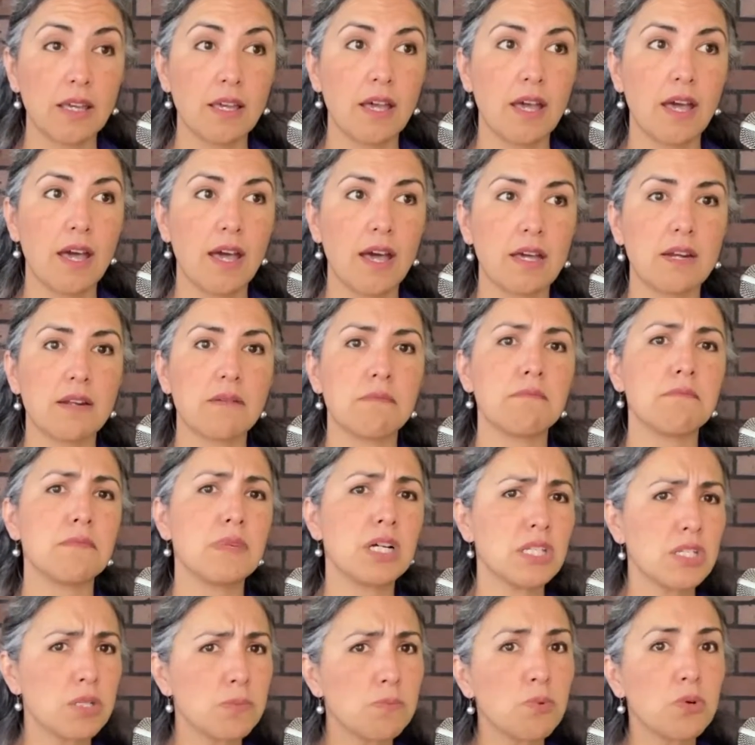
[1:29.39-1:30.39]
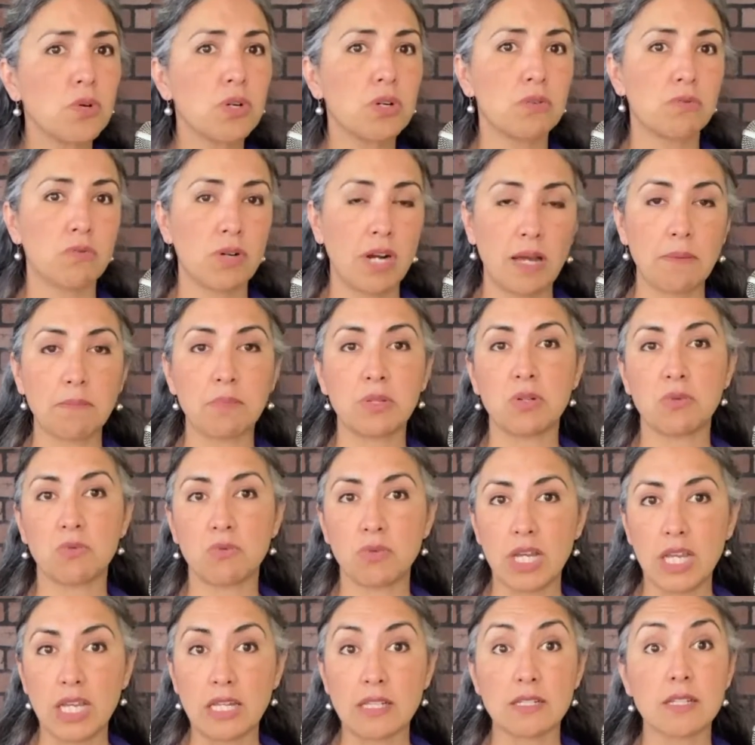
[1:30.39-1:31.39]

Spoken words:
at a much more rapid rate,